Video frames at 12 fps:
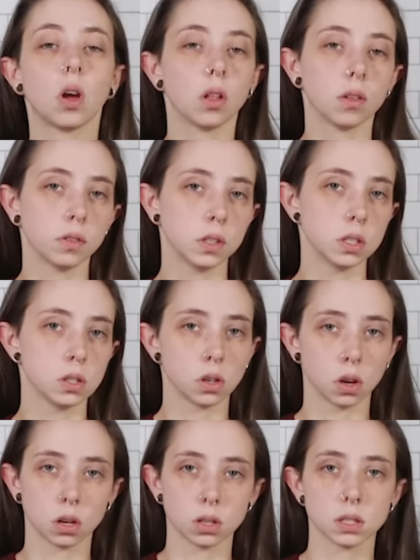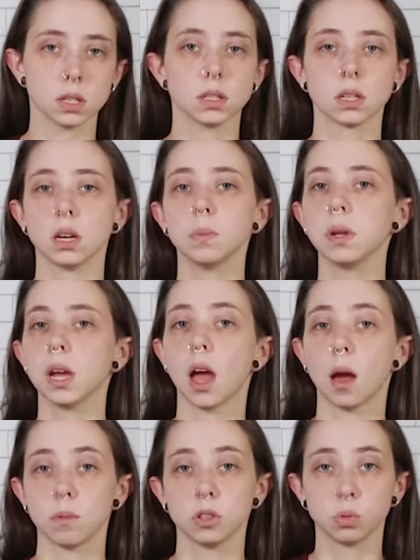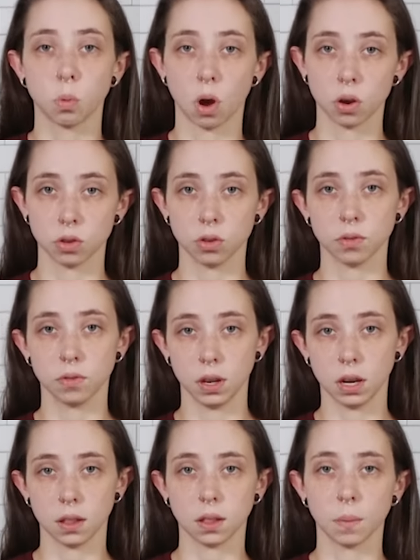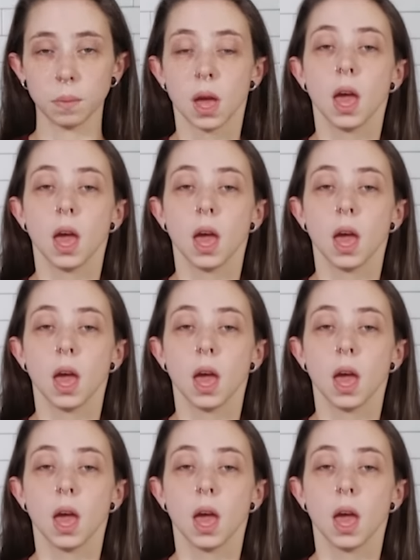all of these starters is going to be how much water you're feeding them.